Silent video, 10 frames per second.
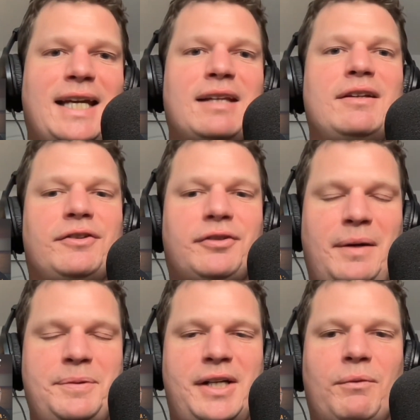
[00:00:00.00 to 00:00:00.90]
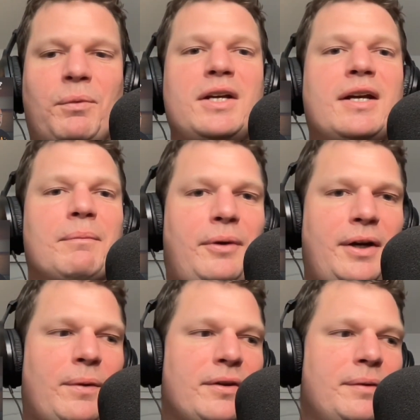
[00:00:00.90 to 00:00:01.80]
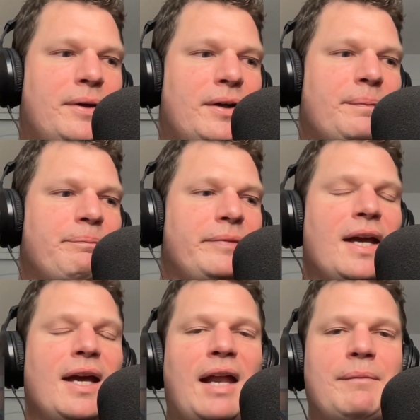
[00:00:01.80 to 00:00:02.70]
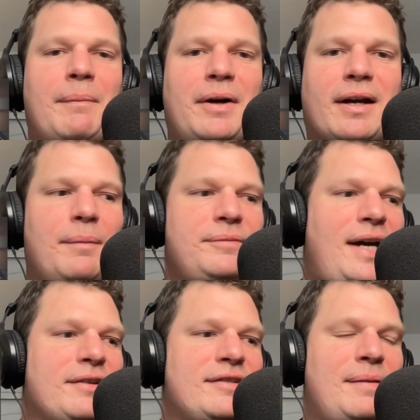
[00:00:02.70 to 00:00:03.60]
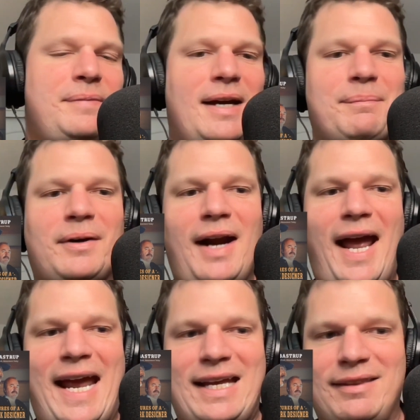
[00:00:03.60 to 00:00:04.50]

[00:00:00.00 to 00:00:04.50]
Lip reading: in the description where you can pre-order the book, and remember, it comes out September 8th.